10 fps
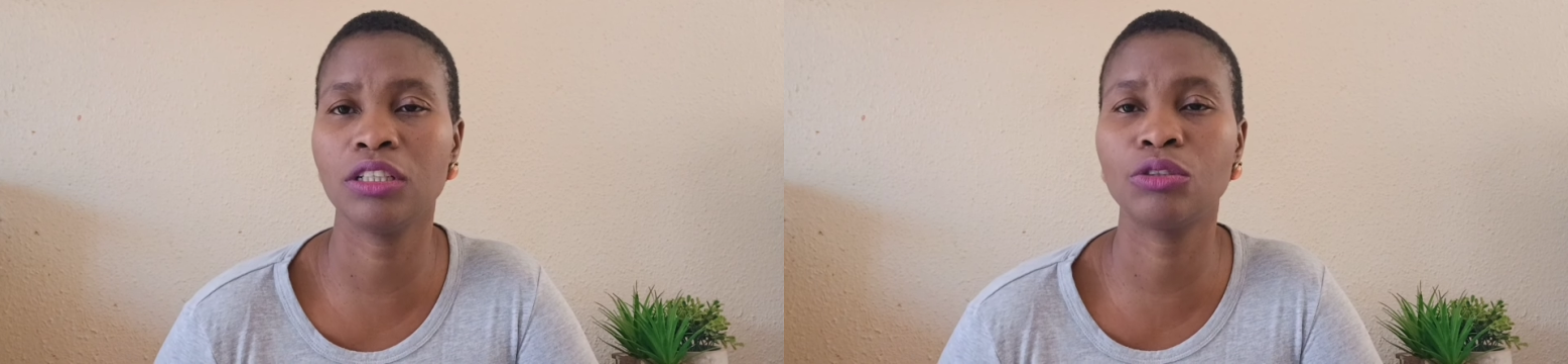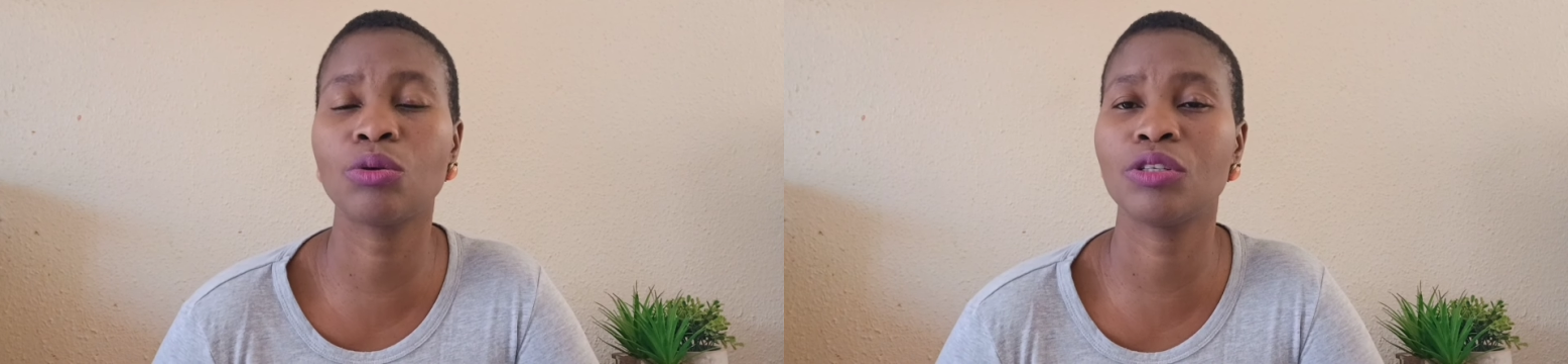
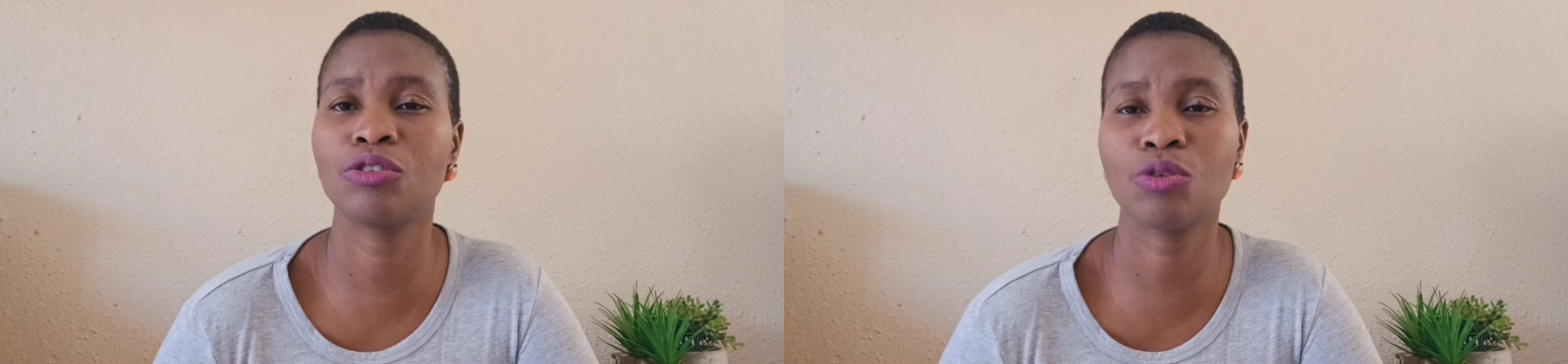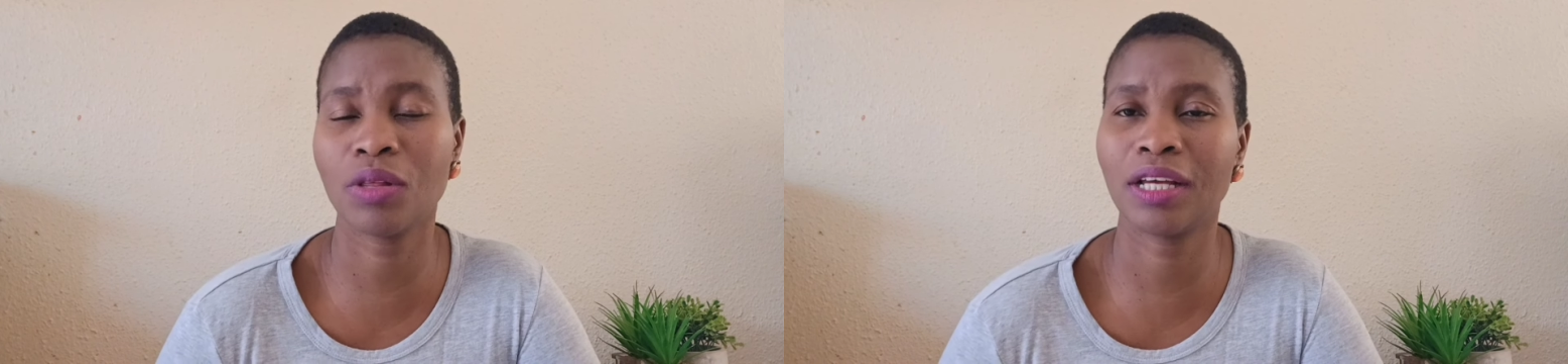
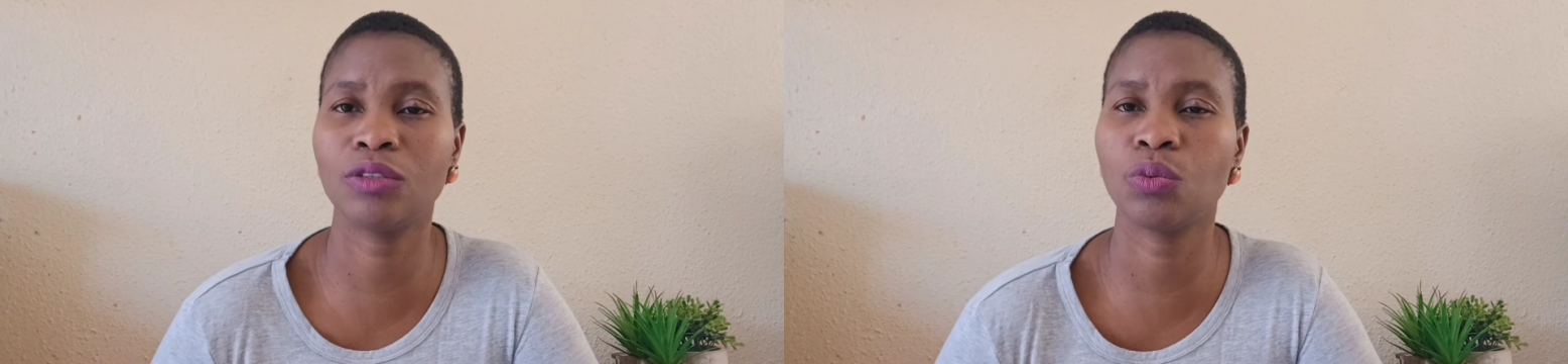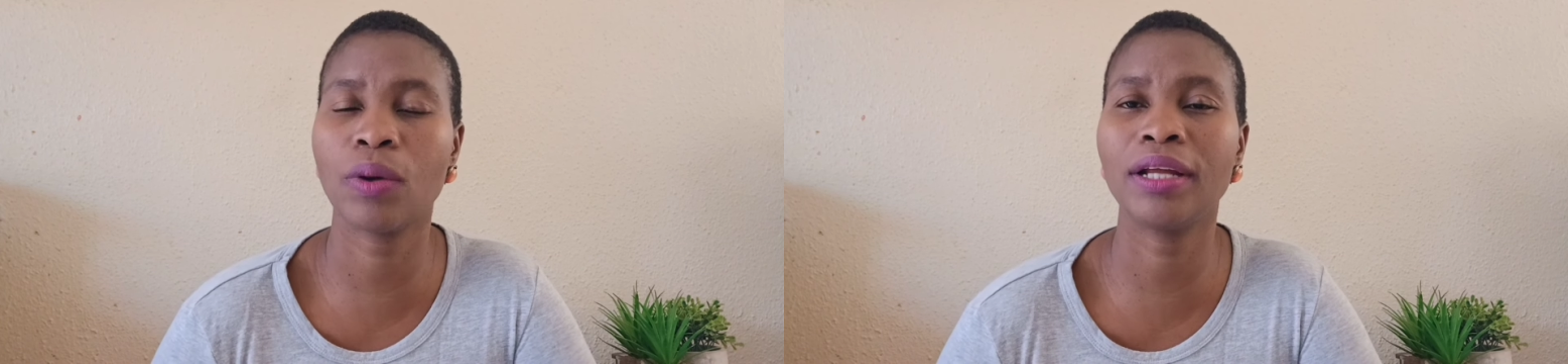So
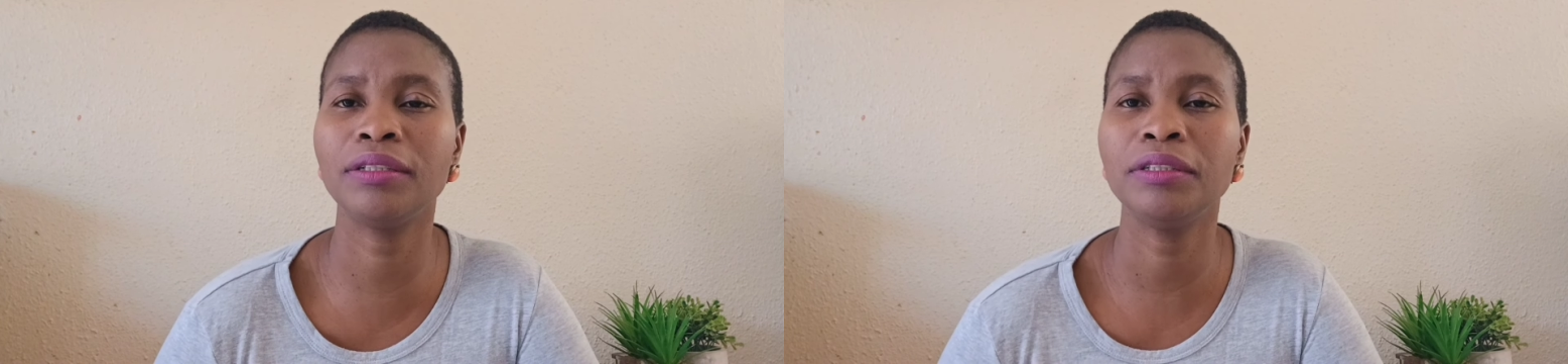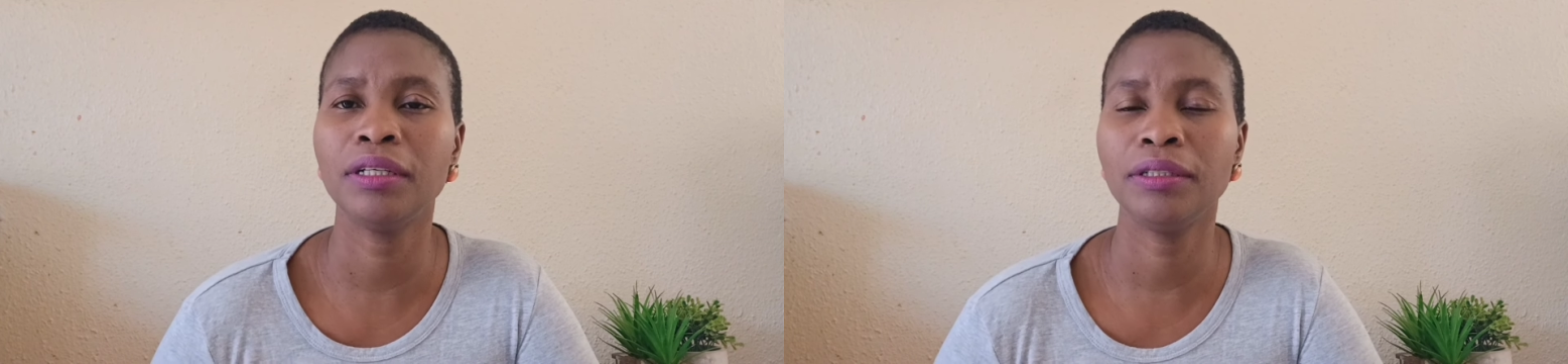that
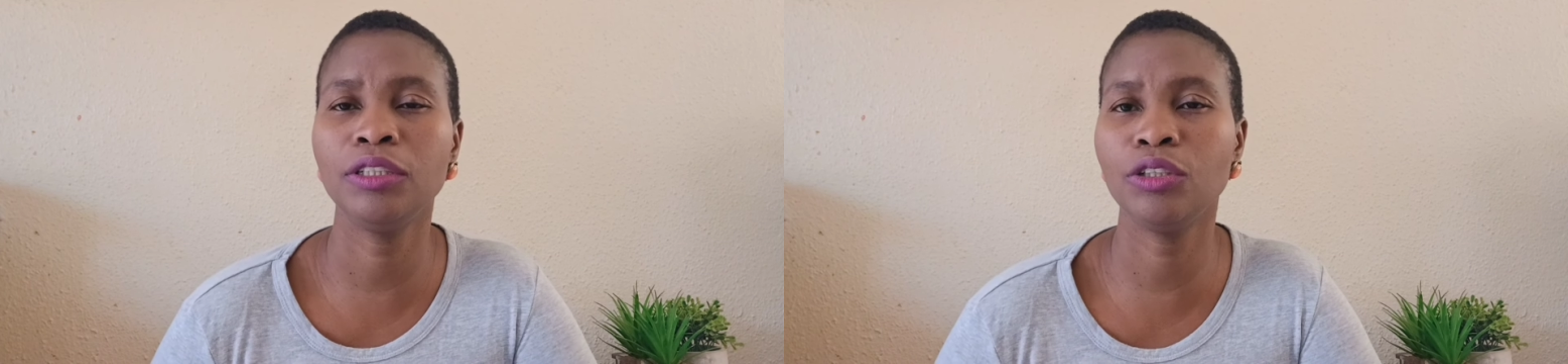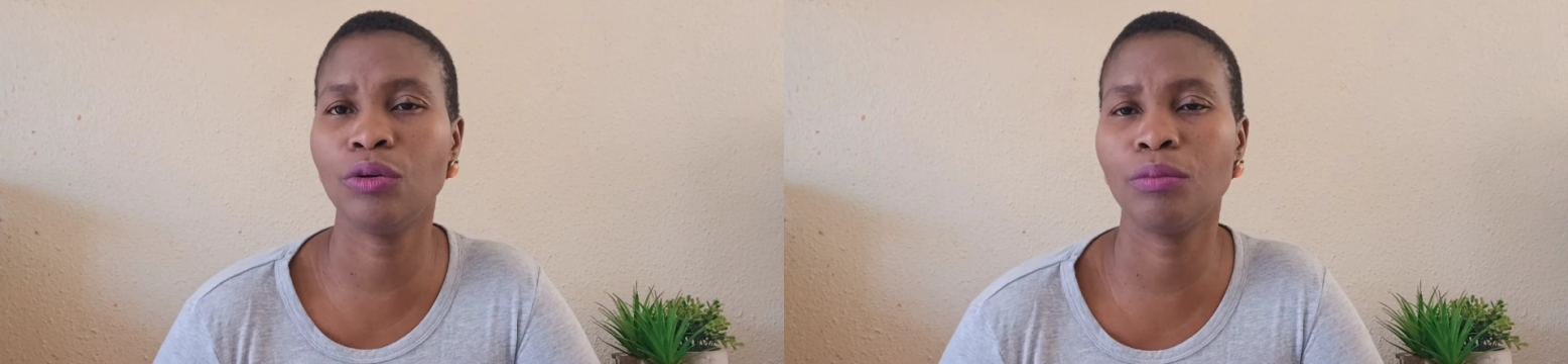when,
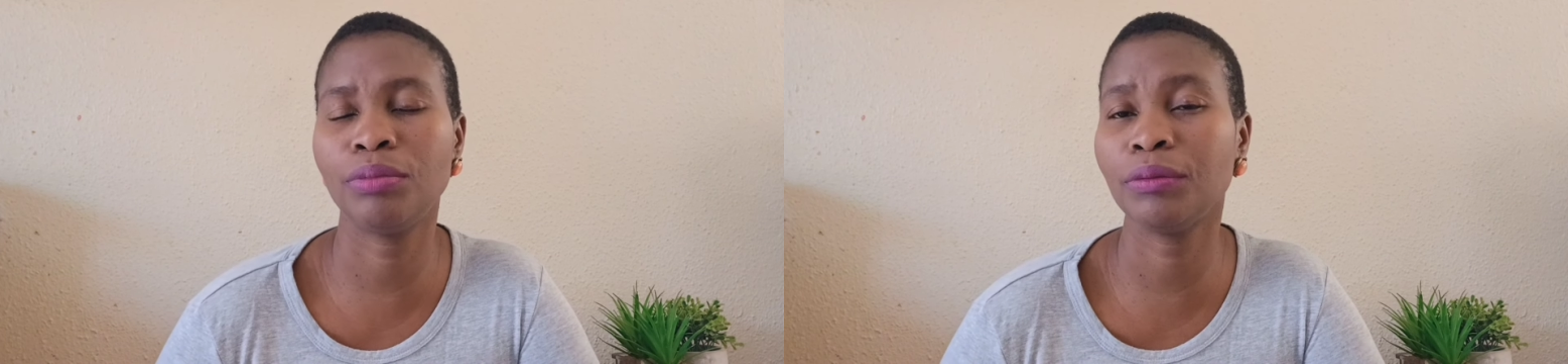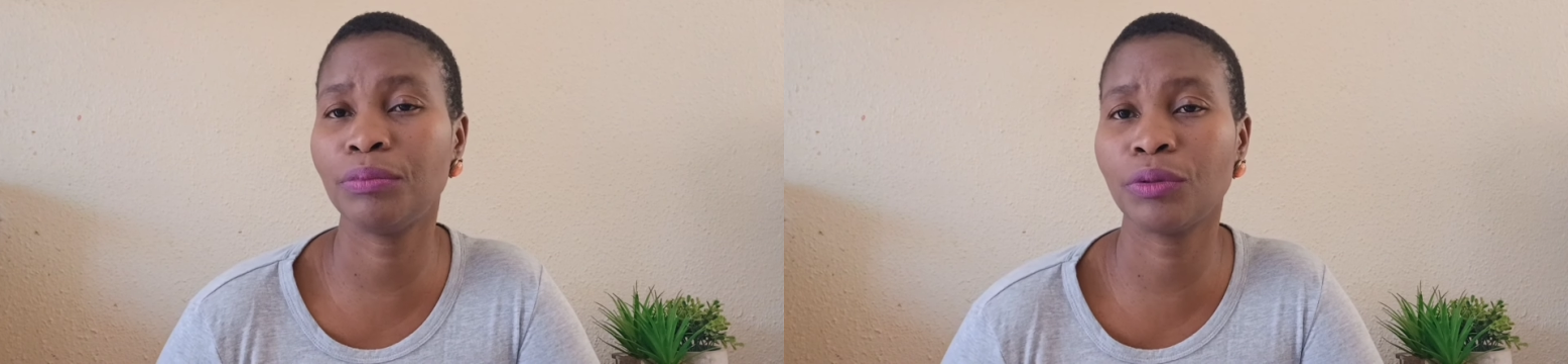you know,
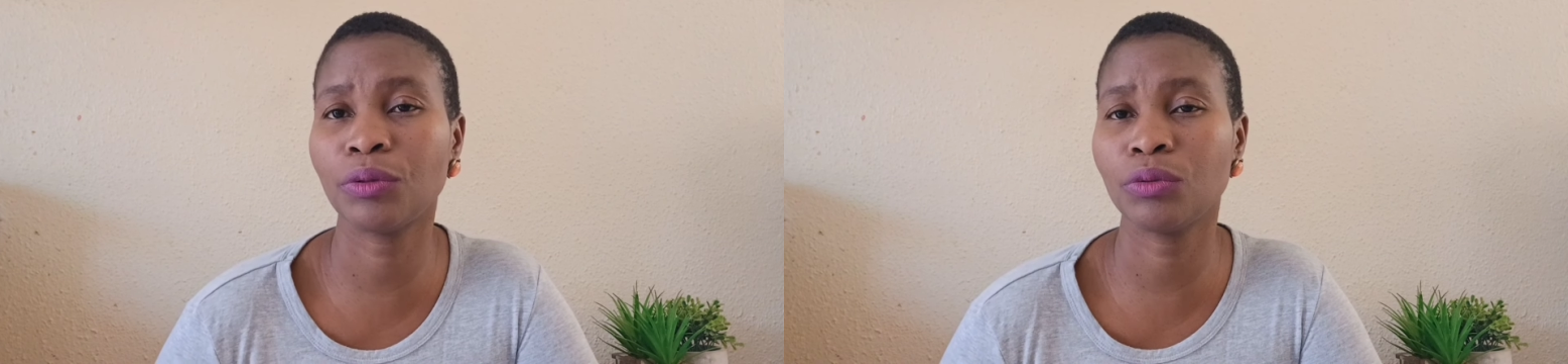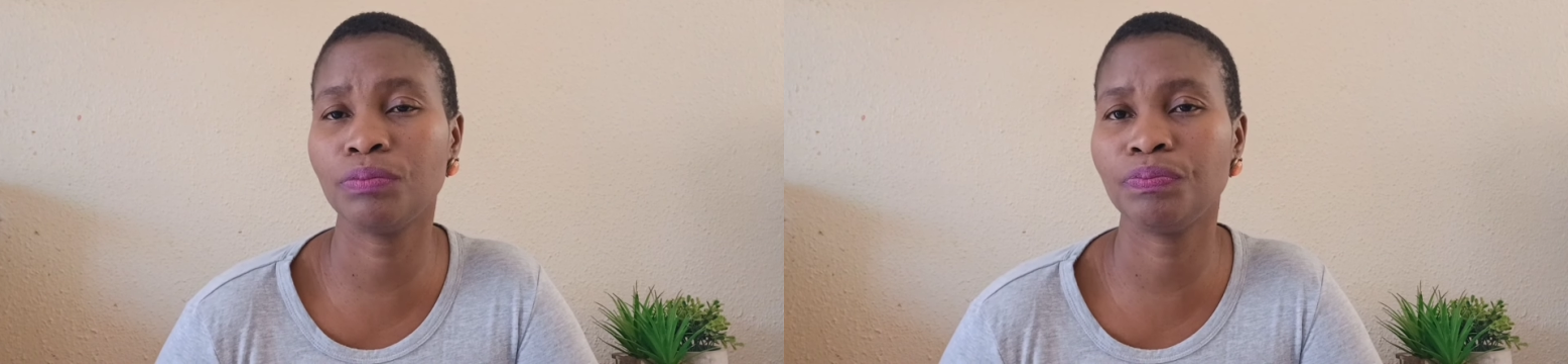
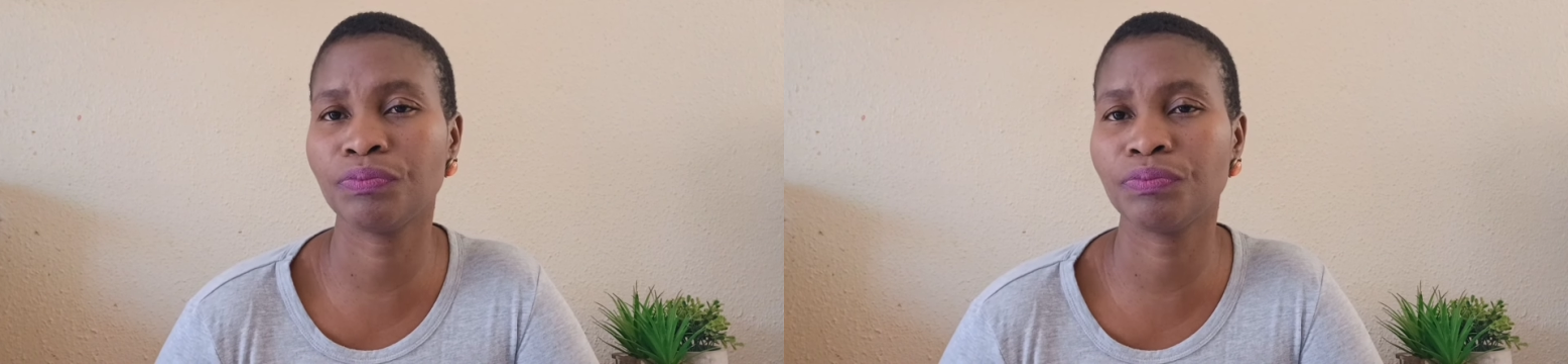people,